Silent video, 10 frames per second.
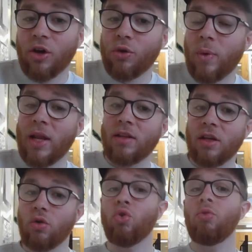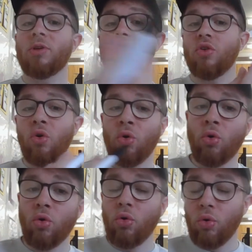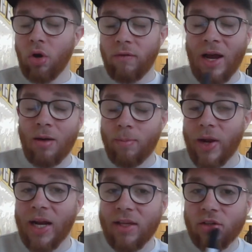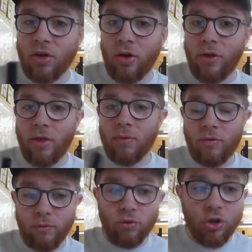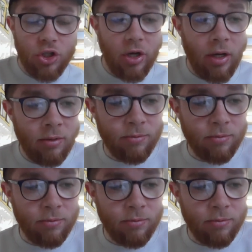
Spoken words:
who went and orbited all around planet Earth. That was from Russia.